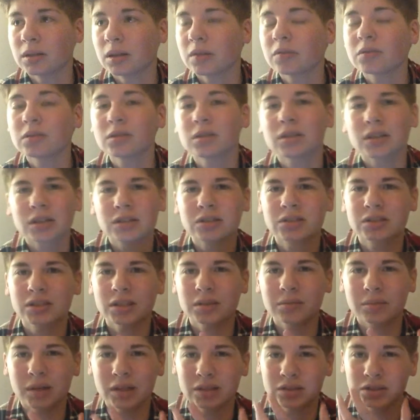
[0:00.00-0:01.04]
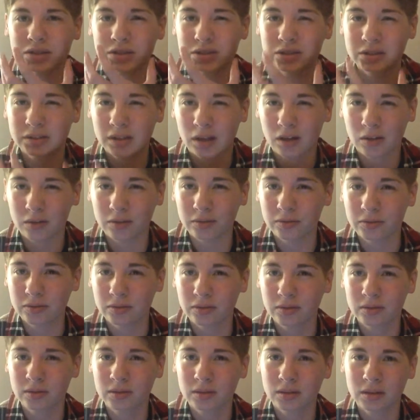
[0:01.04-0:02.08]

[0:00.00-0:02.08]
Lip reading: never did I see myself